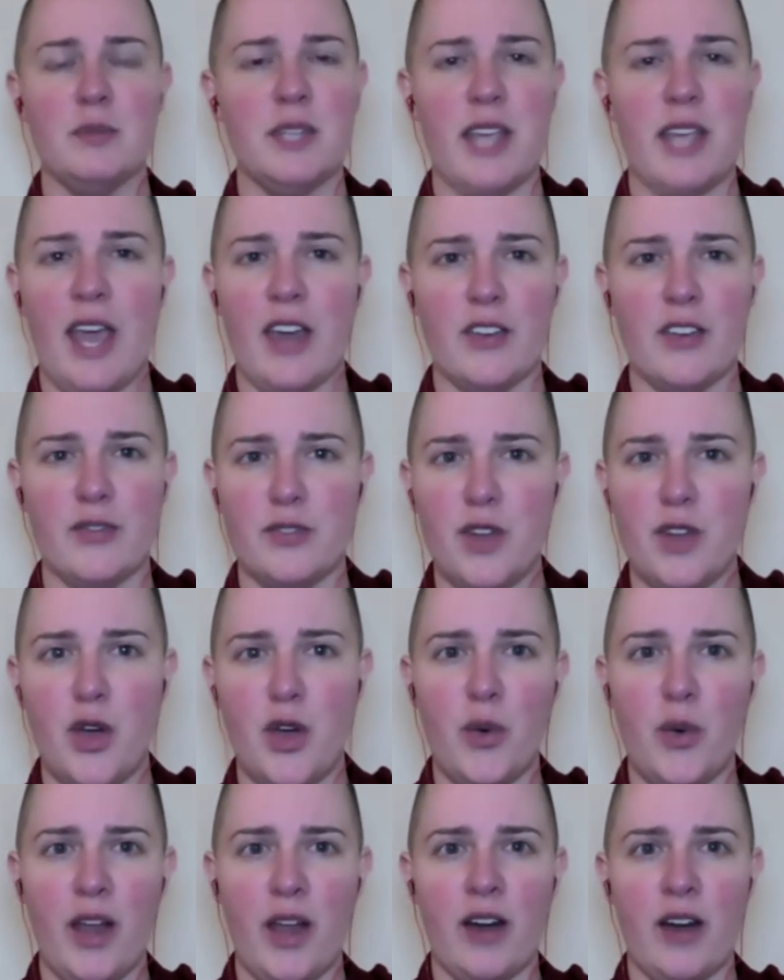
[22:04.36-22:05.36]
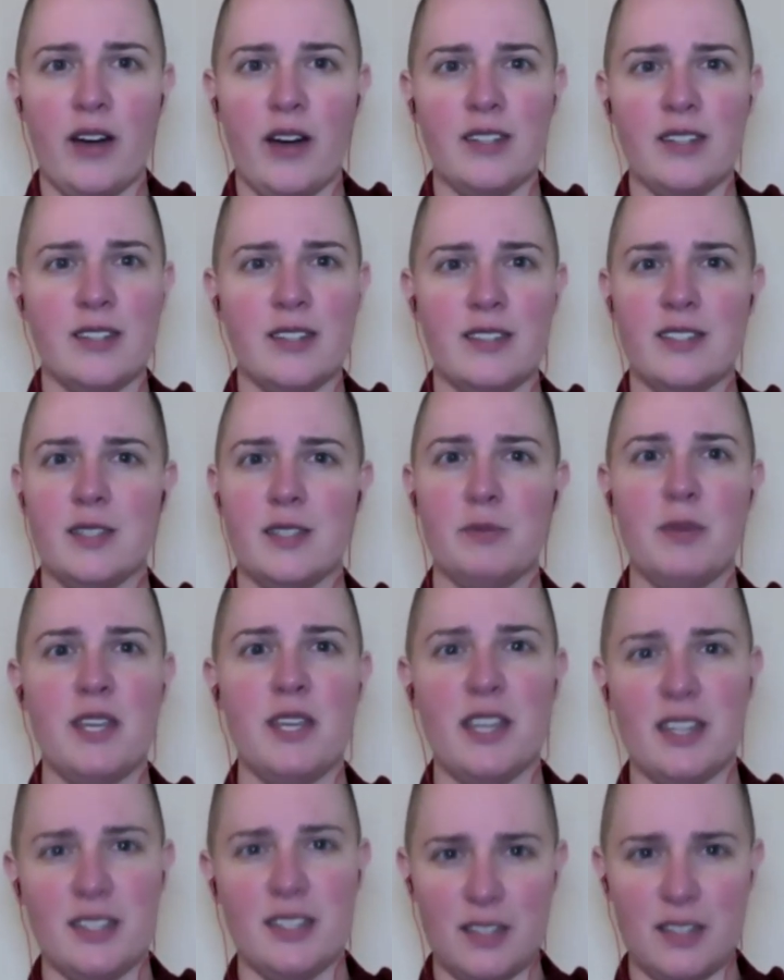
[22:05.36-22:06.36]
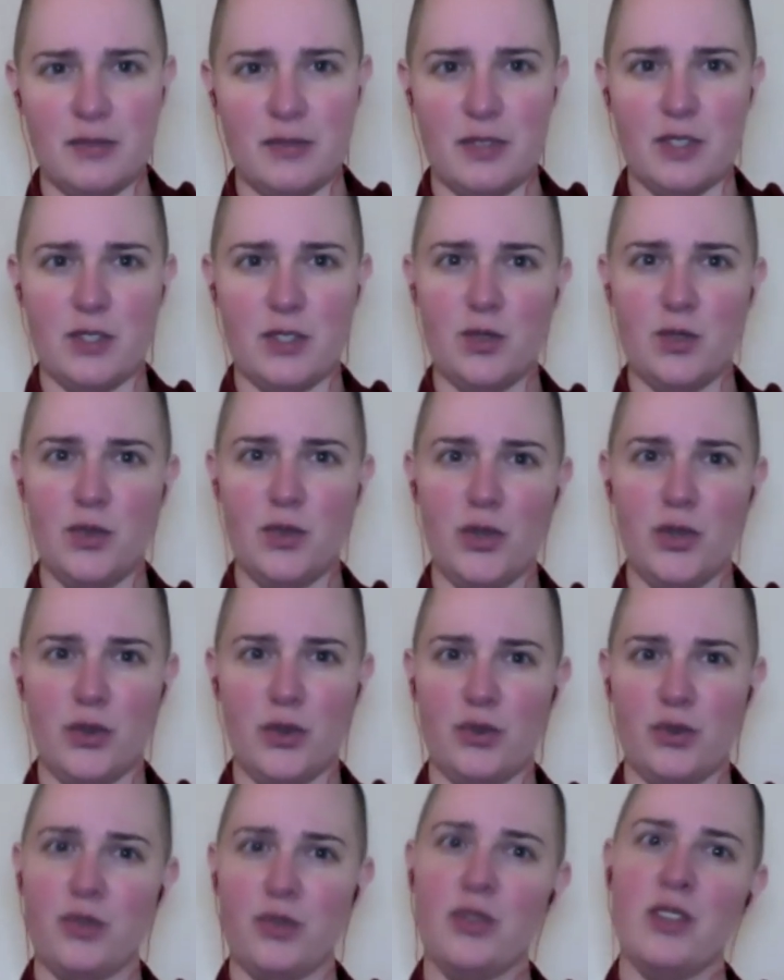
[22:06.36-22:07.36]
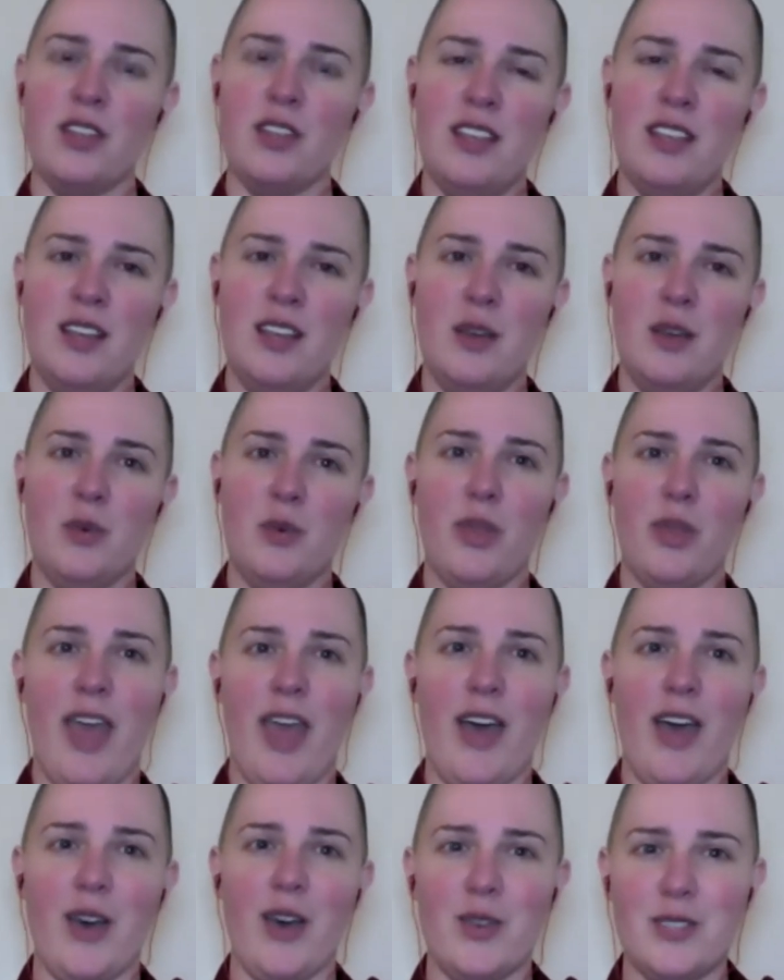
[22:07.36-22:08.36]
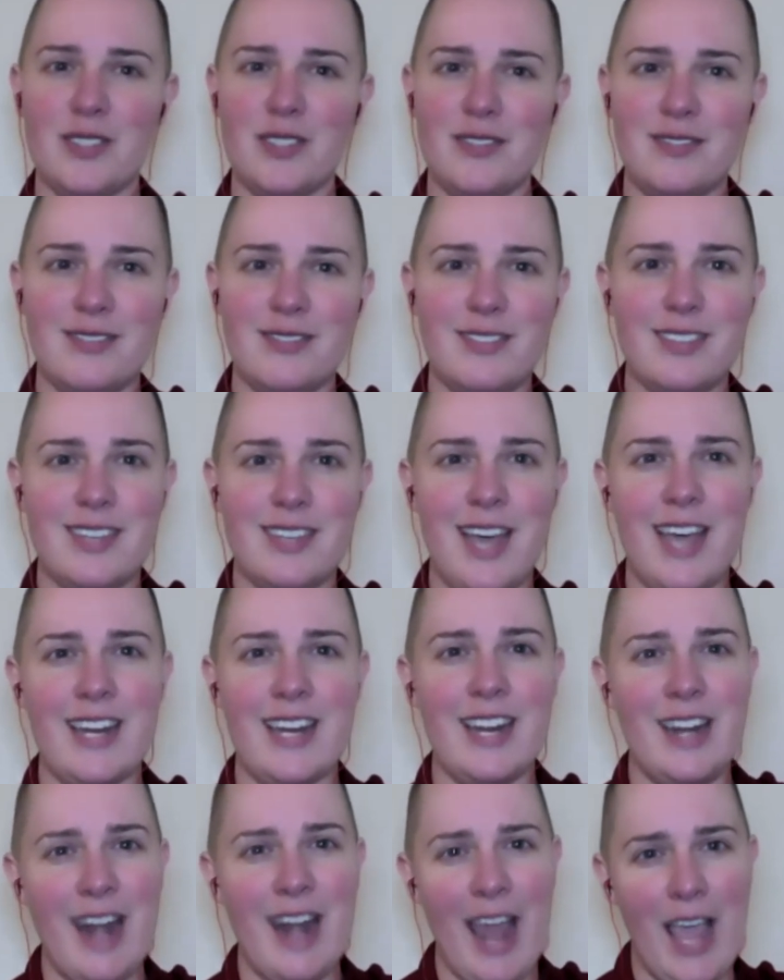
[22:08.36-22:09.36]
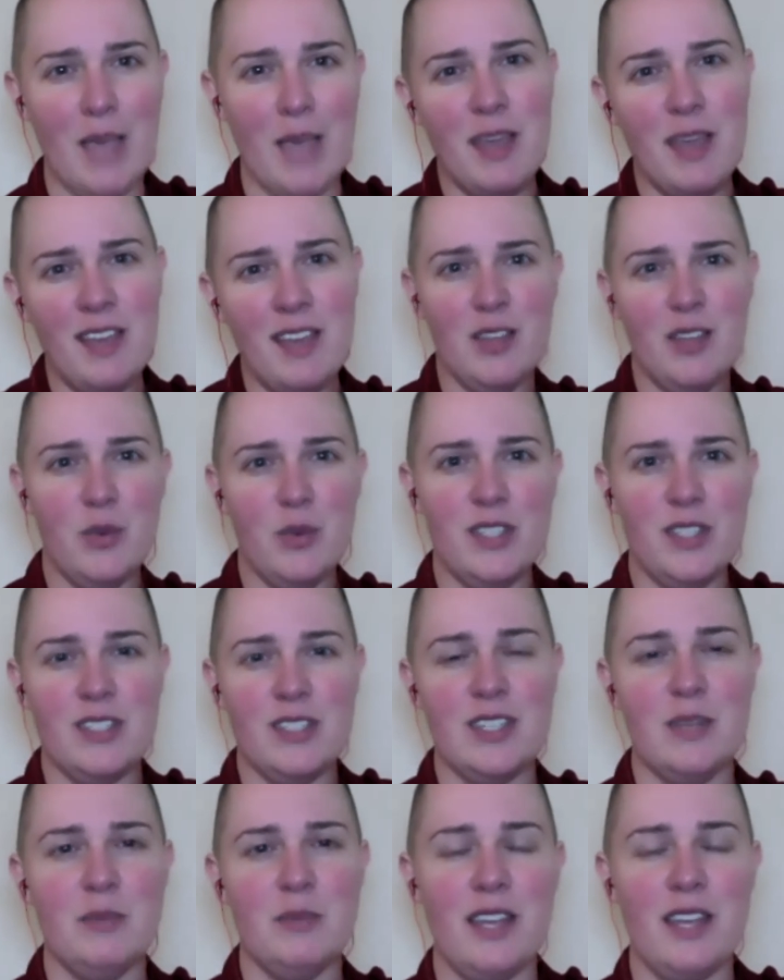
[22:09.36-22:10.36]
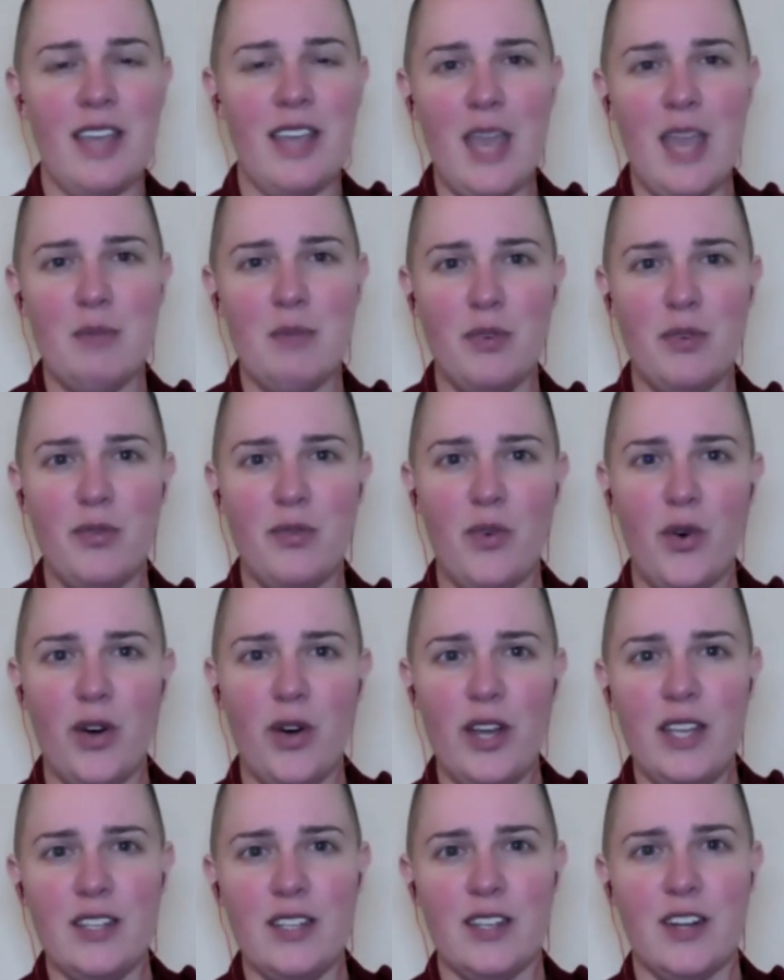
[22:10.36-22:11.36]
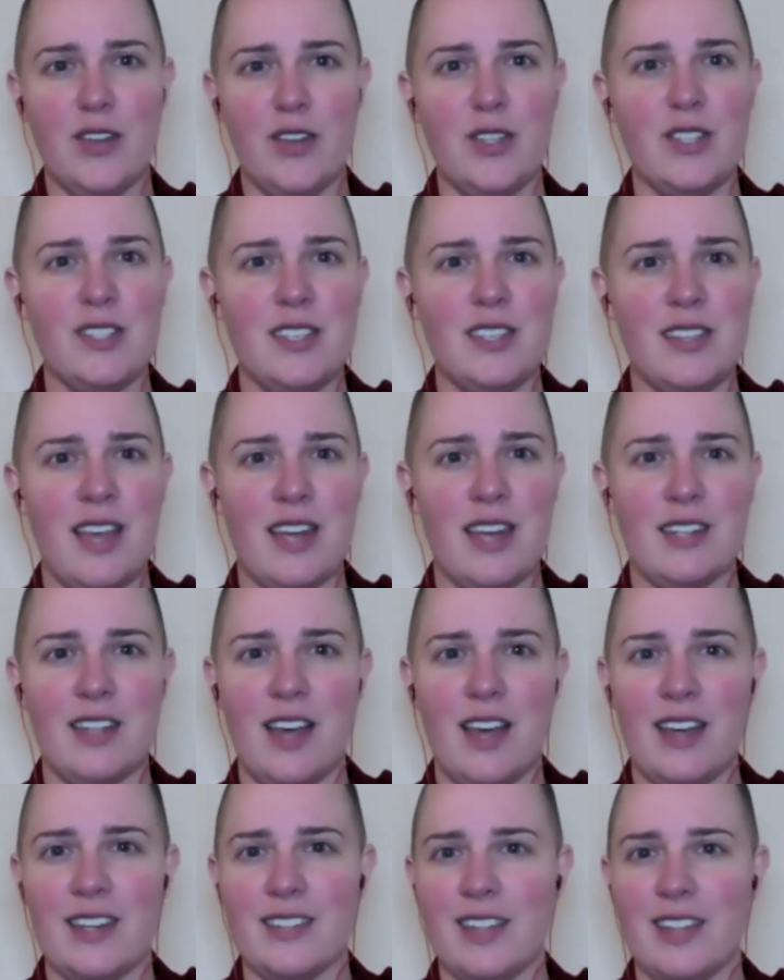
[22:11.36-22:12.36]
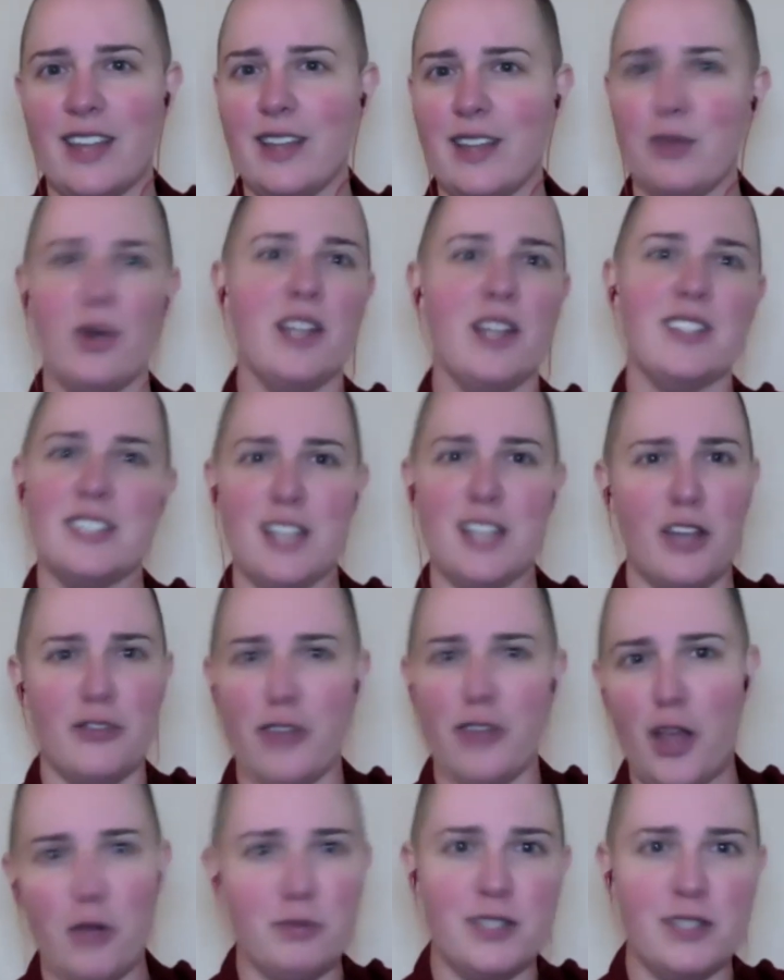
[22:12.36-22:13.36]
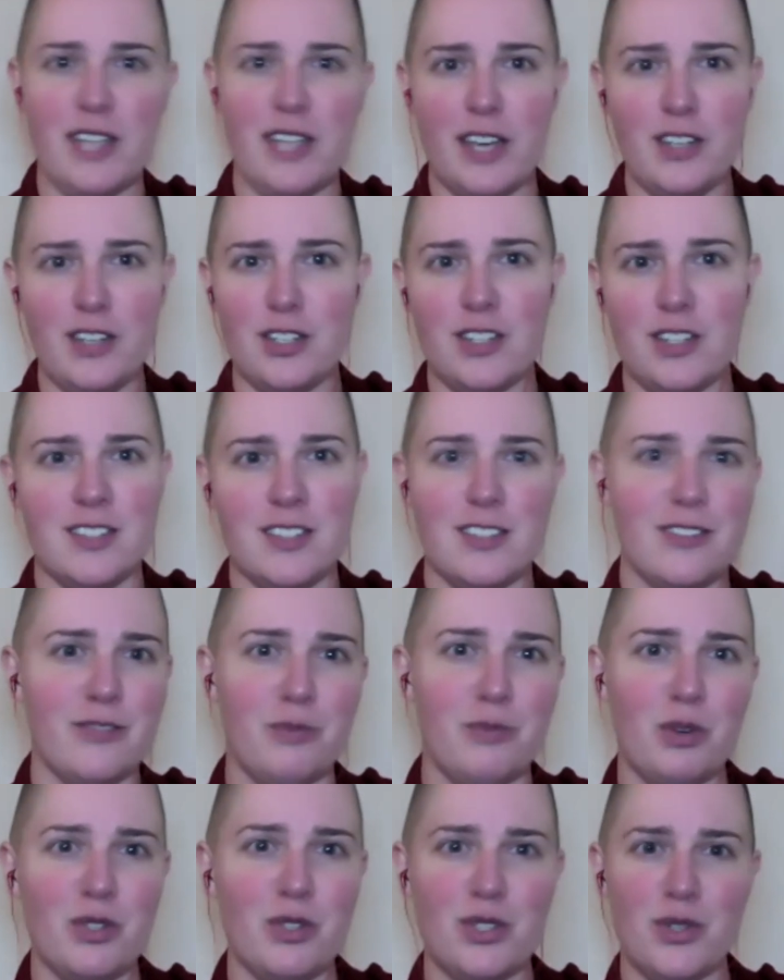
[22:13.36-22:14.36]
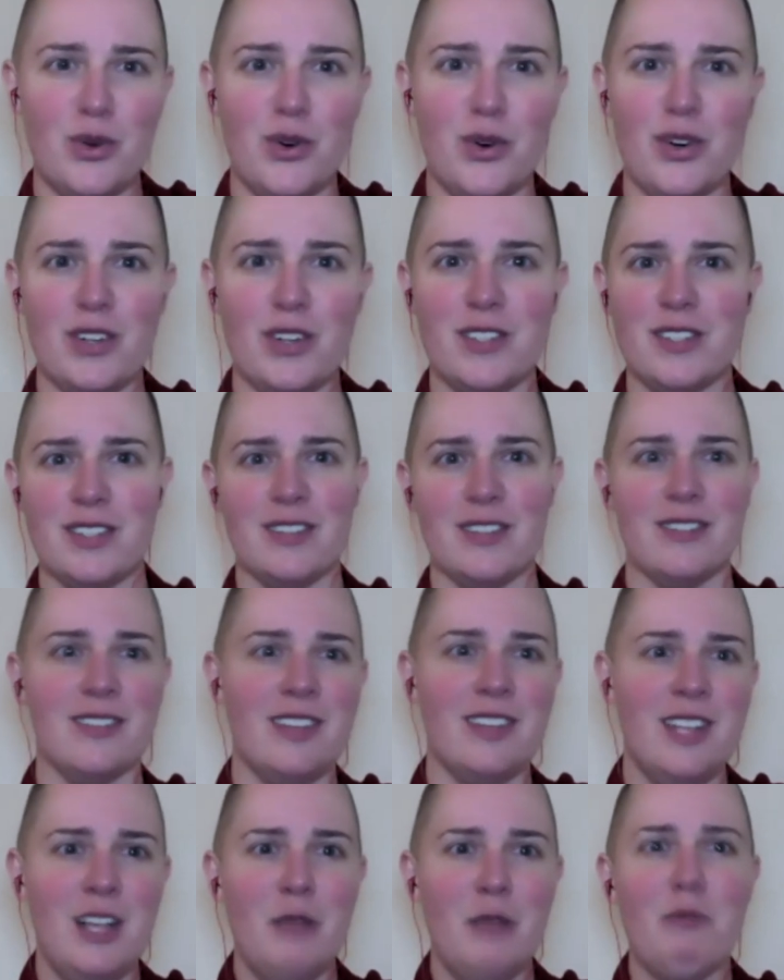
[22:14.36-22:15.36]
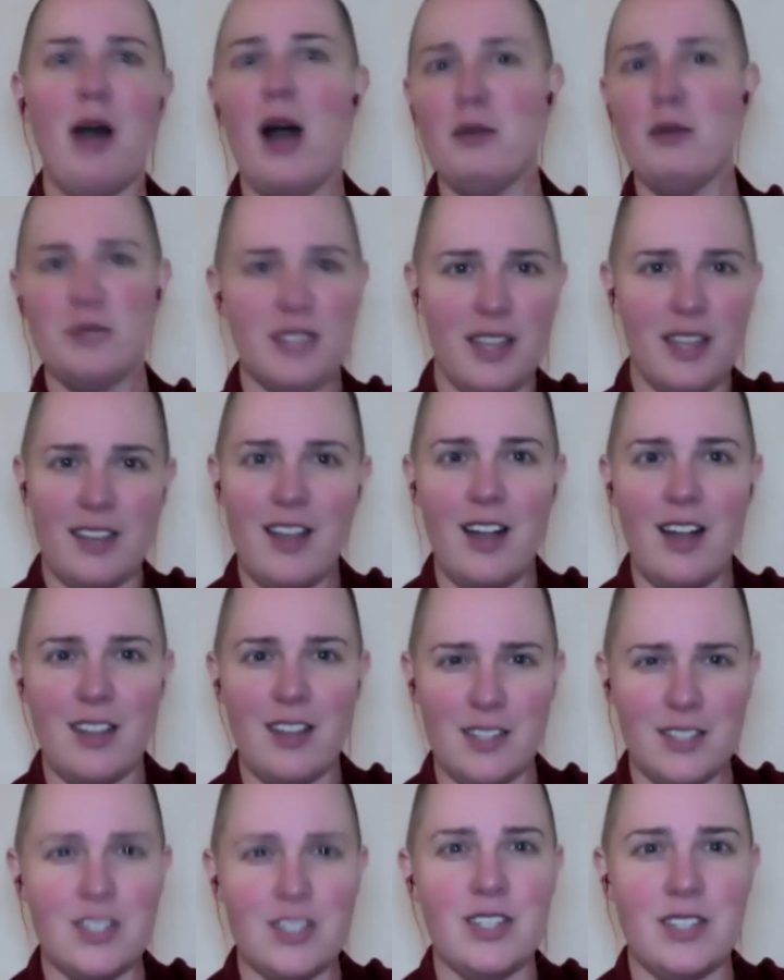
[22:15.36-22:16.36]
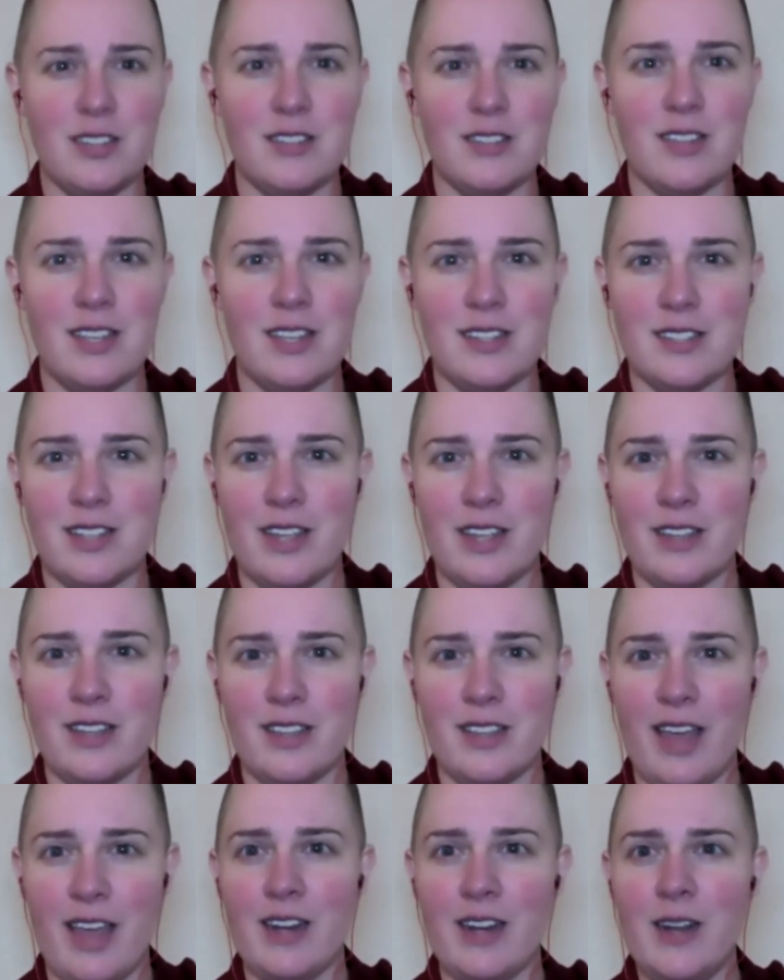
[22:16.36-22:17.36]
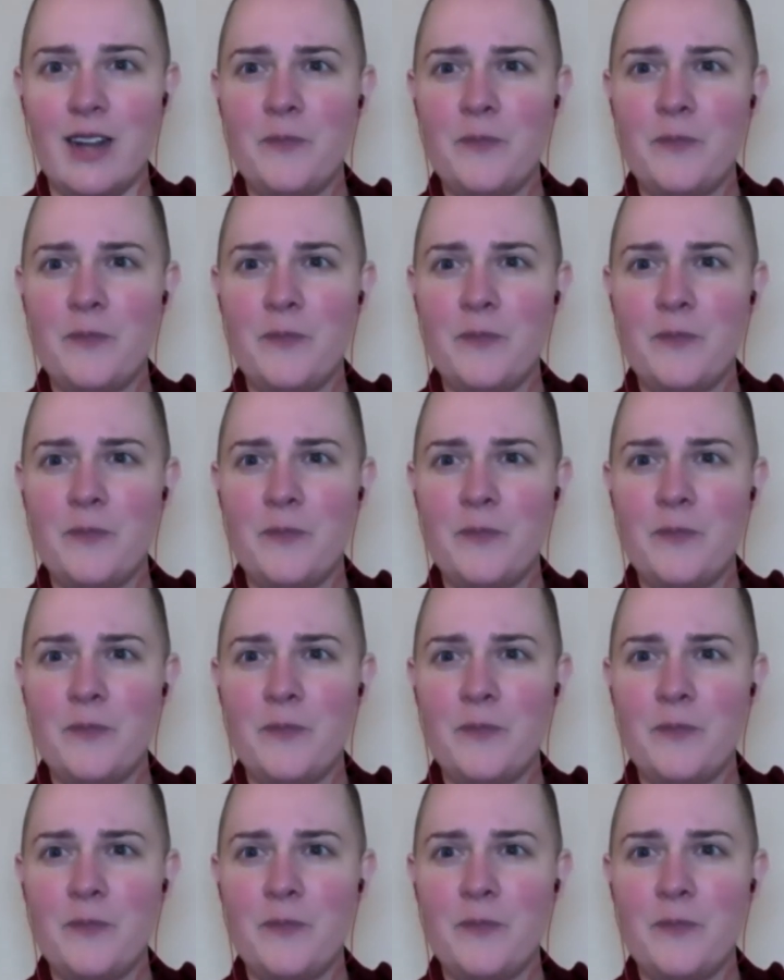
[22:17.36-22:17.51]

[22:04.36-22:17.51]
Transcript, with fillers: out of nowhere and speak it as if it's truth without kind of naming the wisdom that came before it. You know, you see that a lot in like what self help sections of bookstores and pop psychology and things like that.